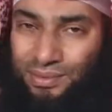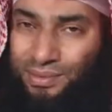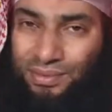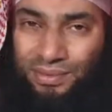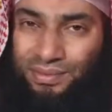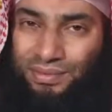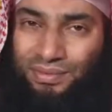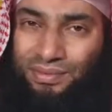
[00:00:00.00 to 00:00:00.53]

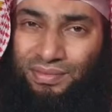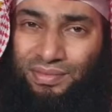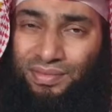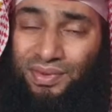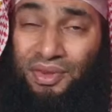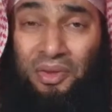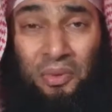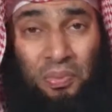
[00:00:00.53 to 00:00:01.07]
No,
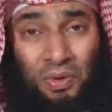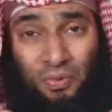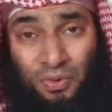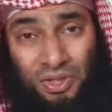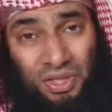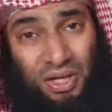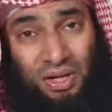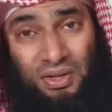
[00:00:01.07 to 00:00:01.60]
the
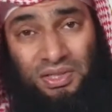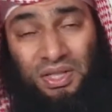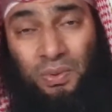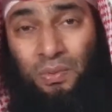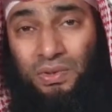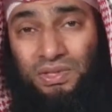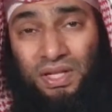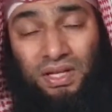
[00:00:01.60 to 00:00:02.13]
Prophet sallallahu alayhi
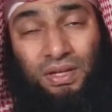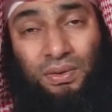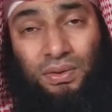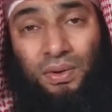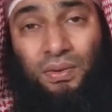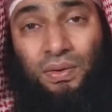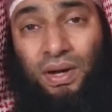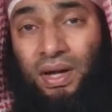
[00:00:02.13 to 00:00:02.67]
wasalam was reading
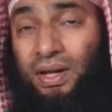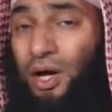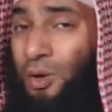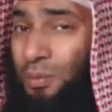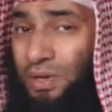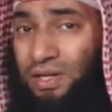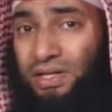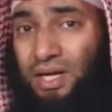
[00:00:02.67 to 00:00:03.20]
the Quran
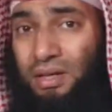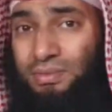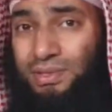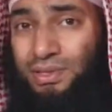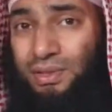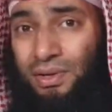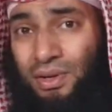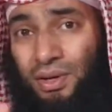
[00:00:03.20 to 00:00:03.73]
how many times?